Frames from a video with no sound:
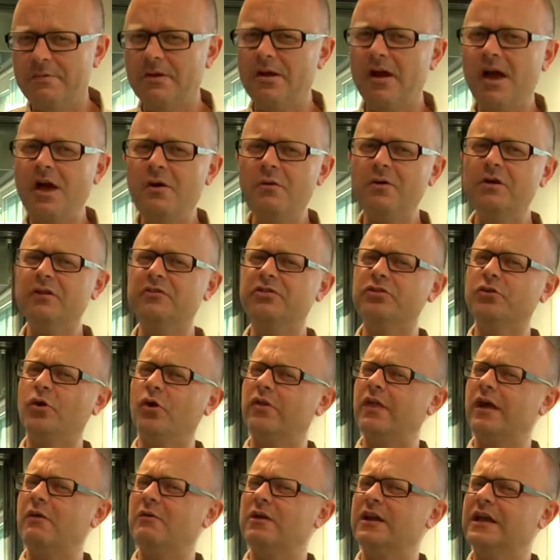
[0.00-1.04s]
But I would have
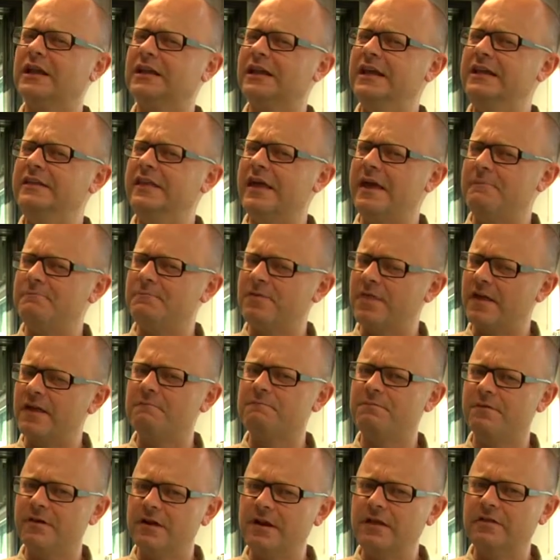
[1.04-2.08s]
thought they would have cleaned that
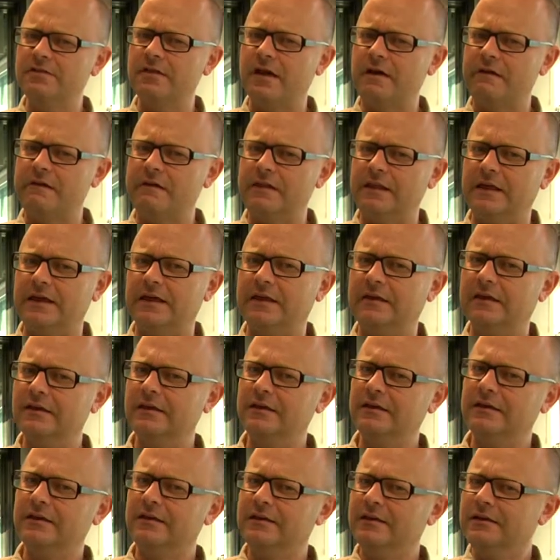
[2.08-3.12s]
thing pretty thoroughly
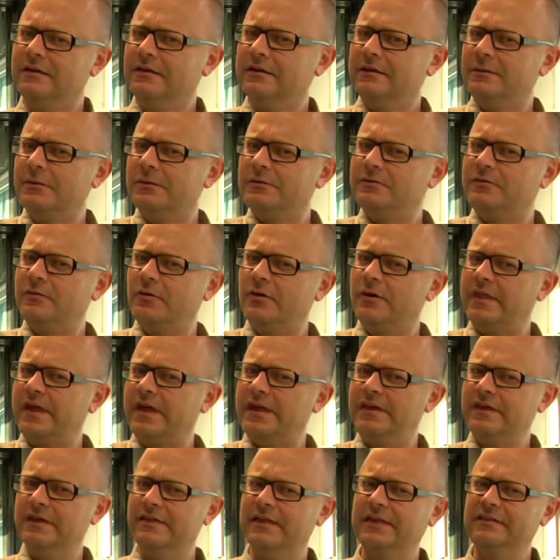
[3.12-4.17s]
before
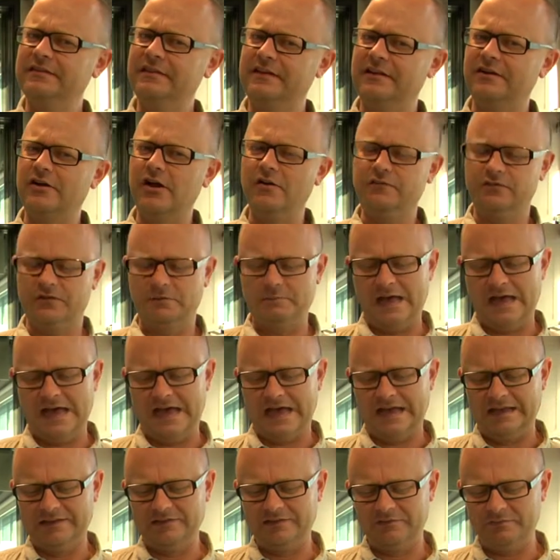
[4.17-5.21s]
they sent it off to
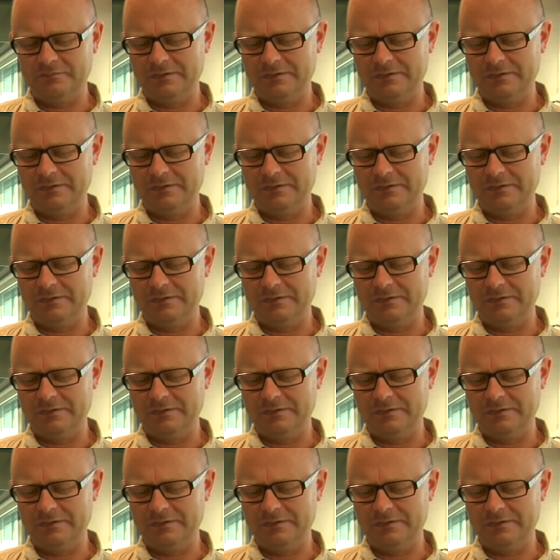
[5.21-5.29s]
Mars.